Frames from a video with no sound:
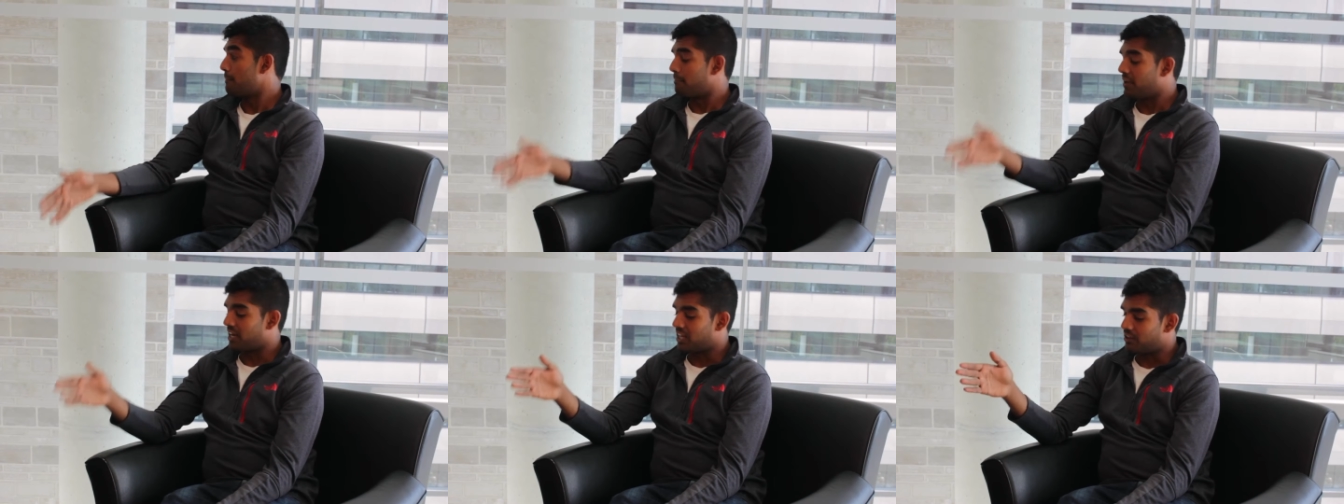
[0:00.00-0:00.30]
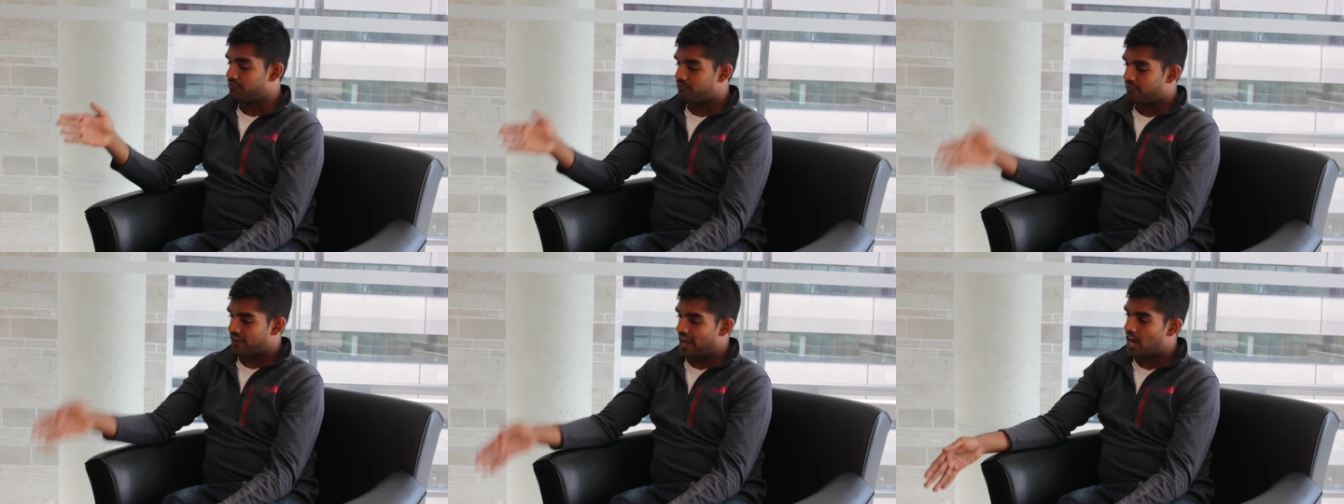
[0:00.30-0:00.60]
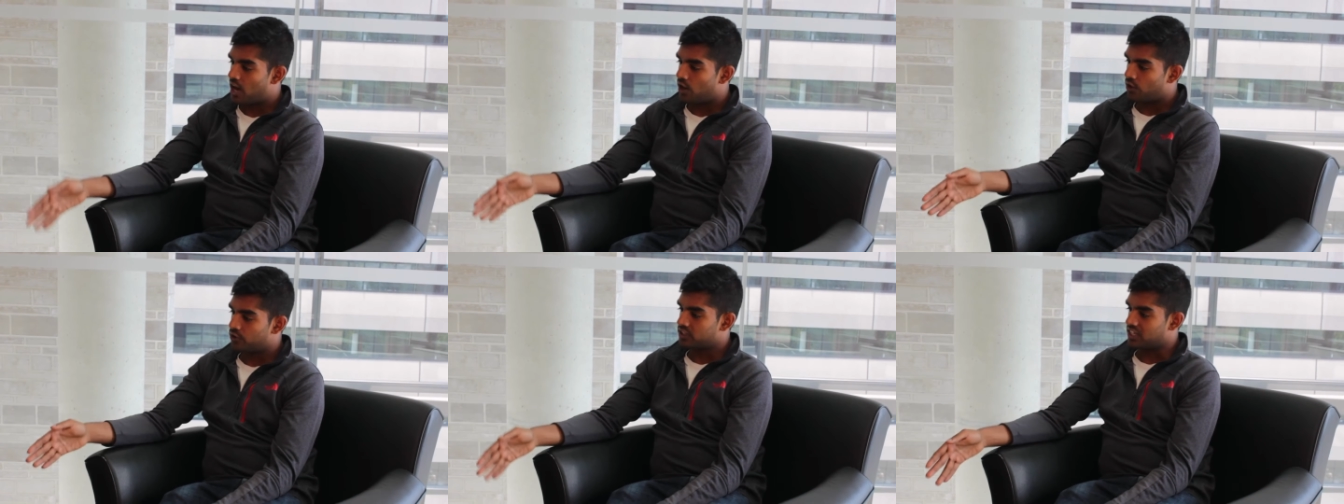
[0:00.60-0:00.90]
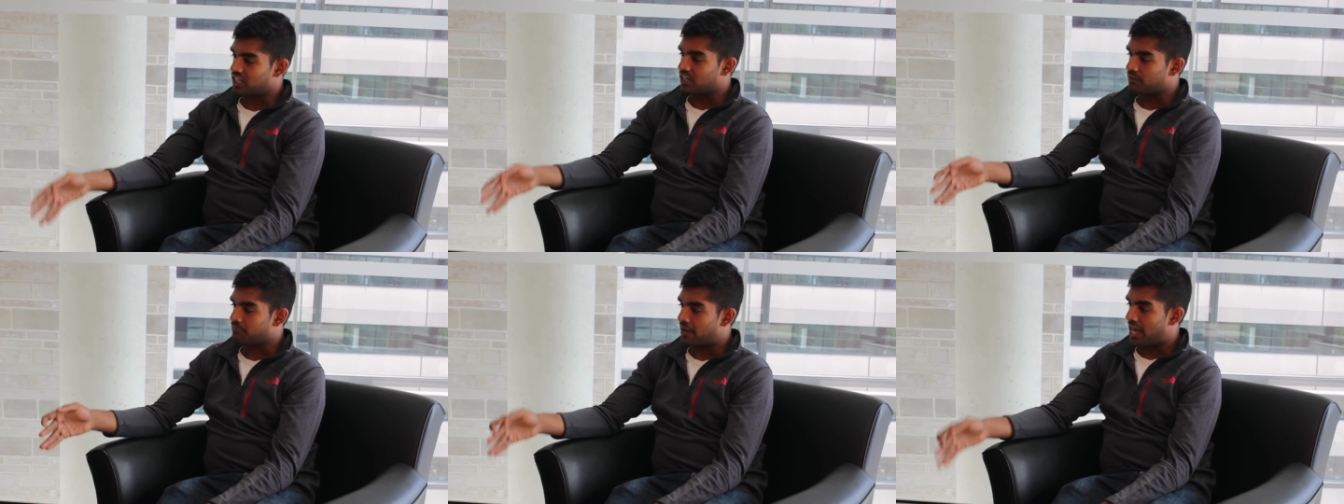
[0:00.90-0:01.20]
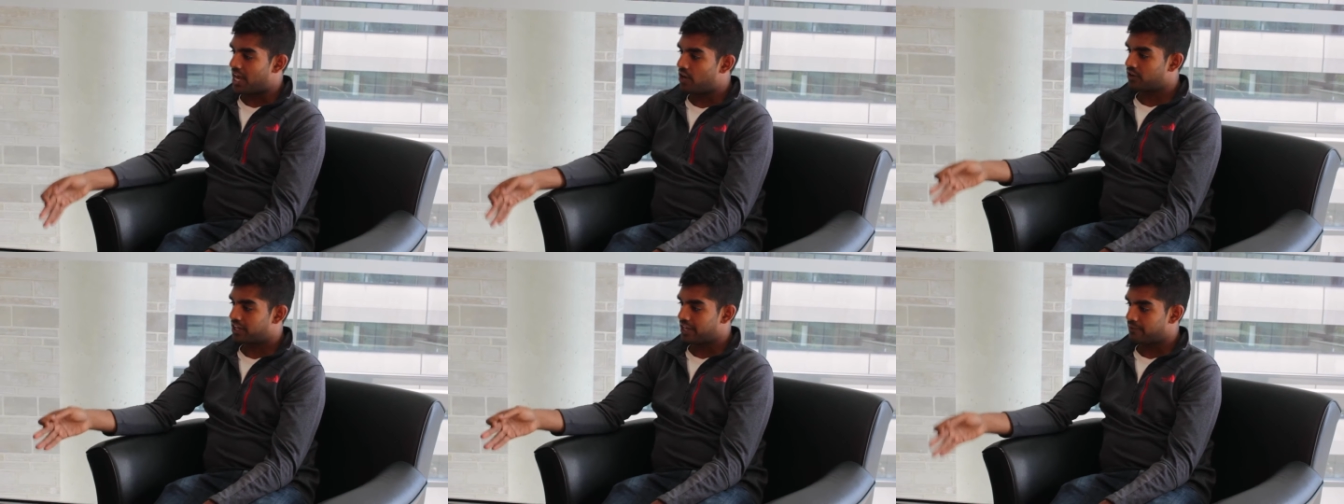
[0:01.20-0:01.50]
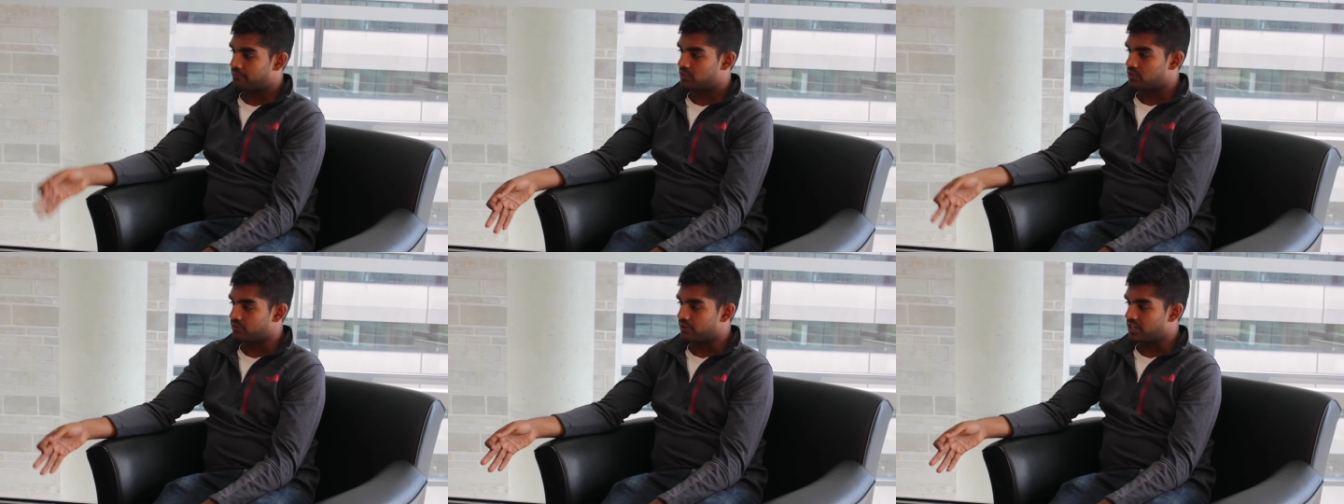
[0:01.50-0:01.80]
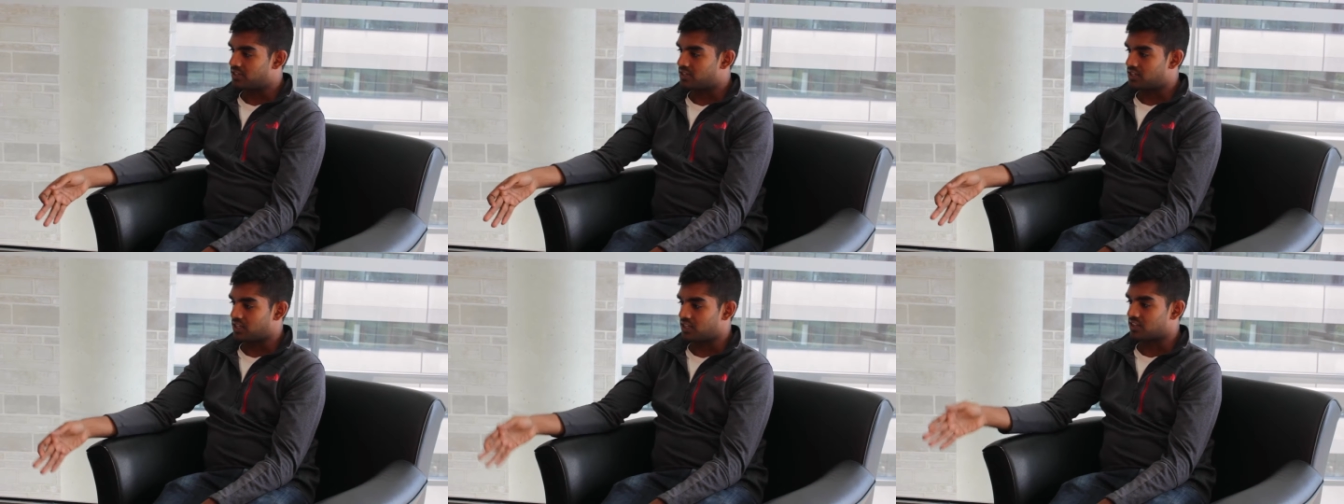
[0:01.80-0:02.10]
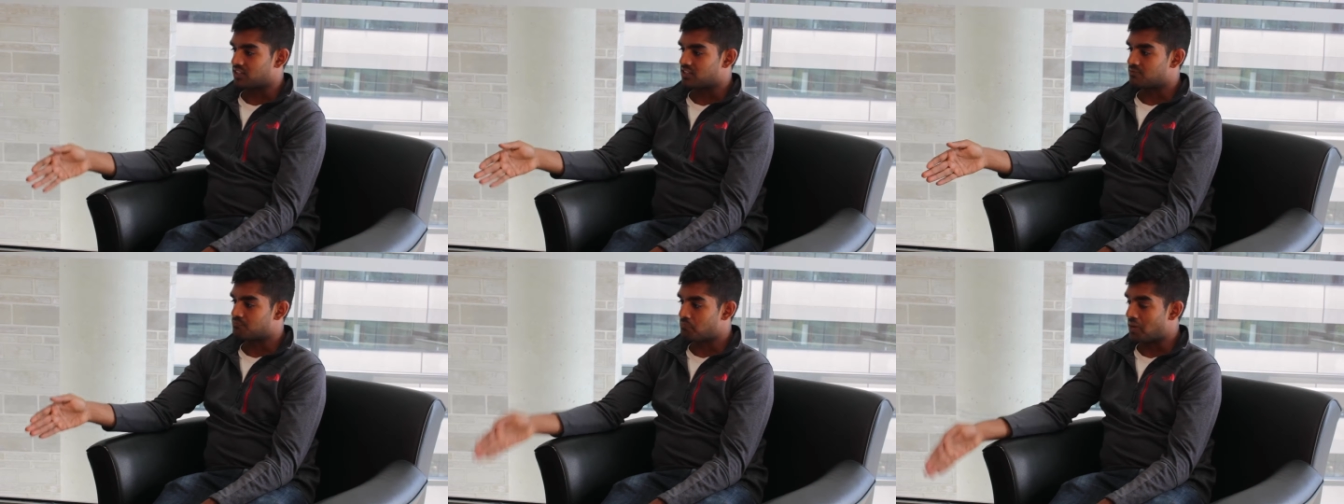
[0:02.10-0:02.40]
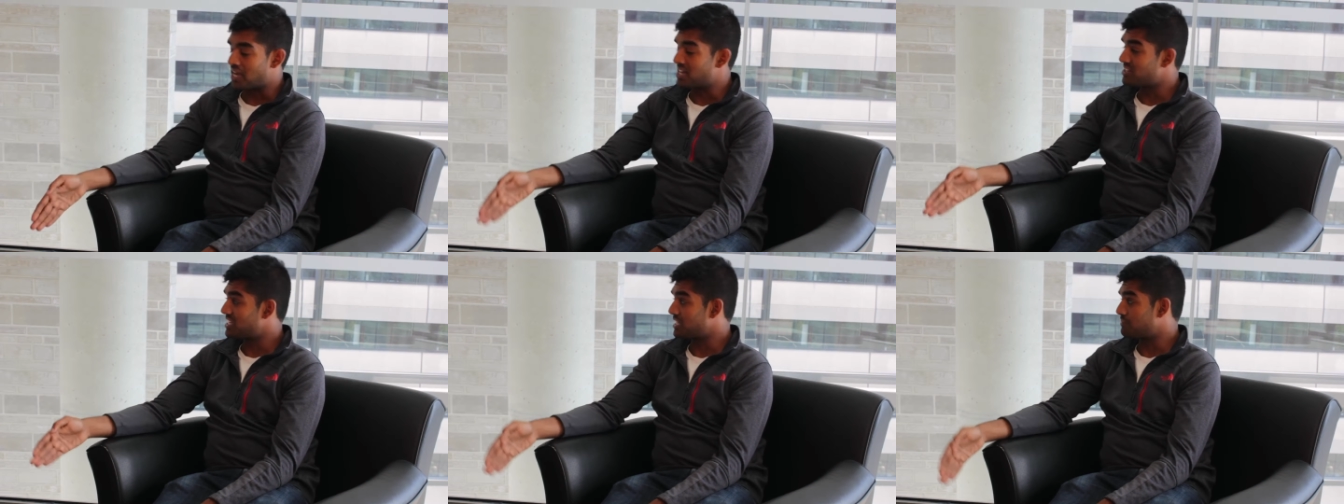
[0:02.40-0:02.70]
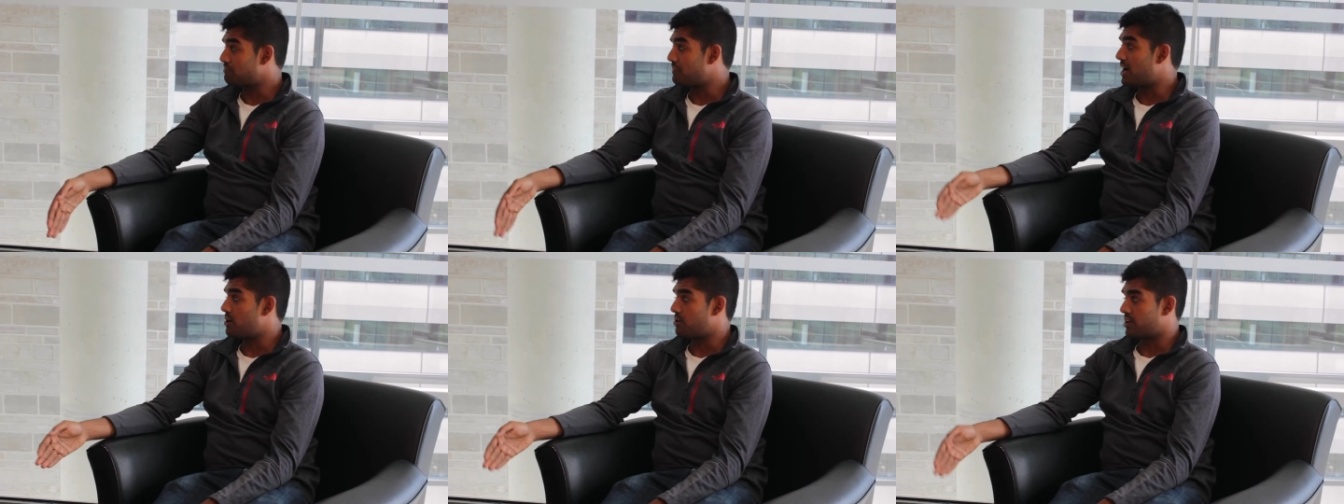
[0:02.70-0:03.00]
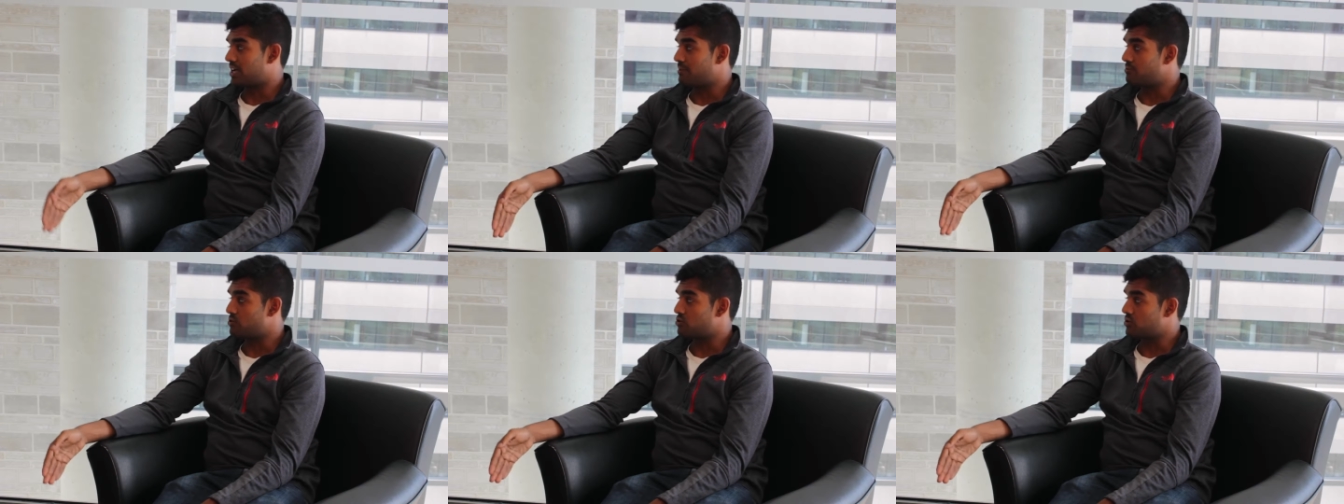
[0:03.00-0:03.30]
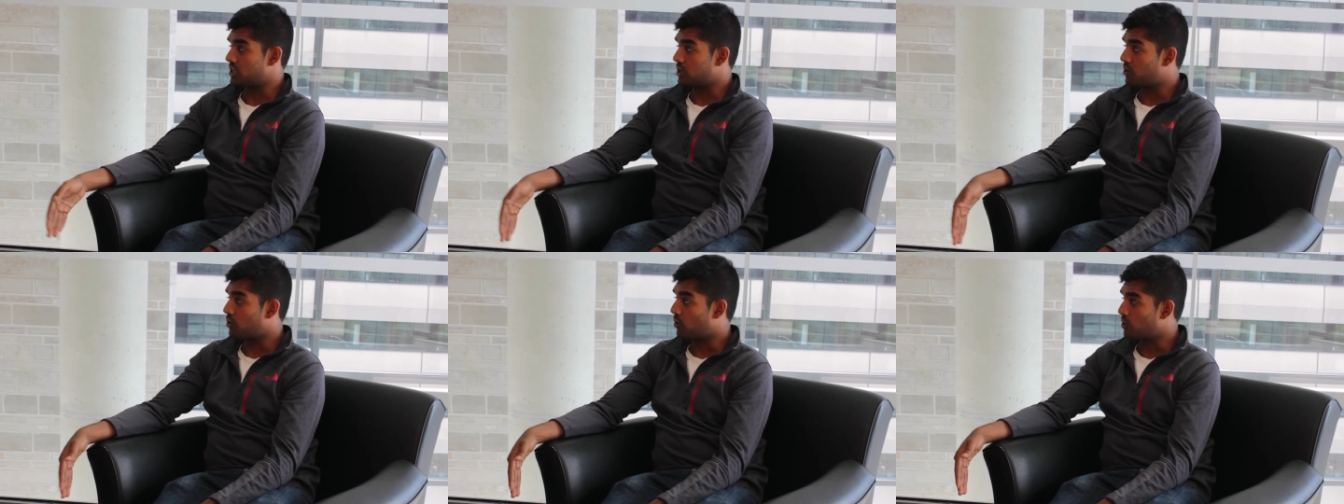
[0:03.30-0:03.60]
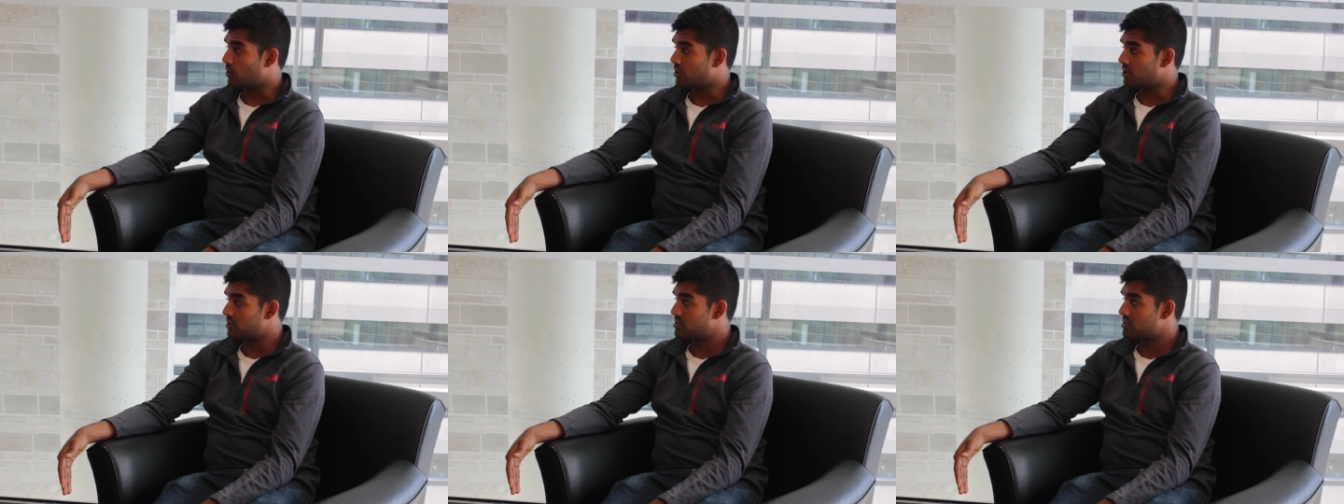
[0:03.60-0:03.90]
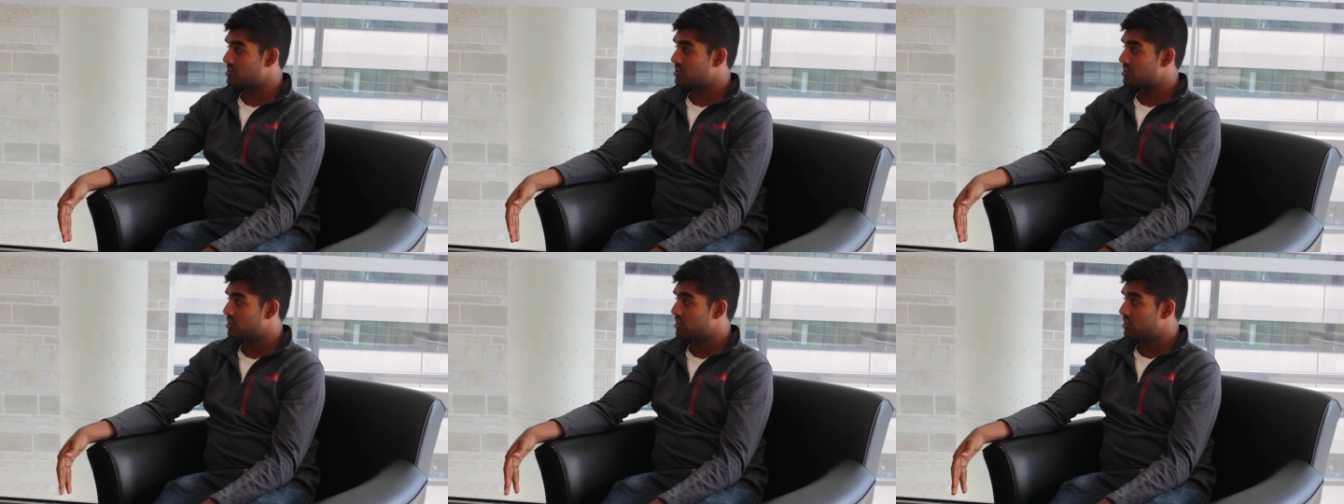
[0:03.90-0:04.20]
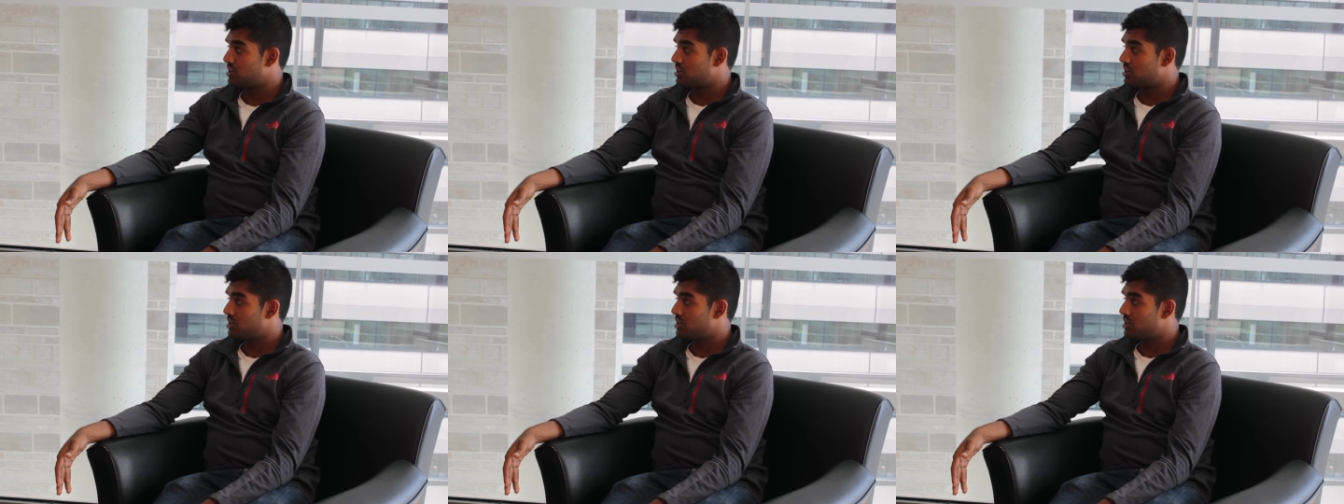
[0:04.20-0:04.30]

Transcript: But I found in Biochem 218, this basic biochemistry course,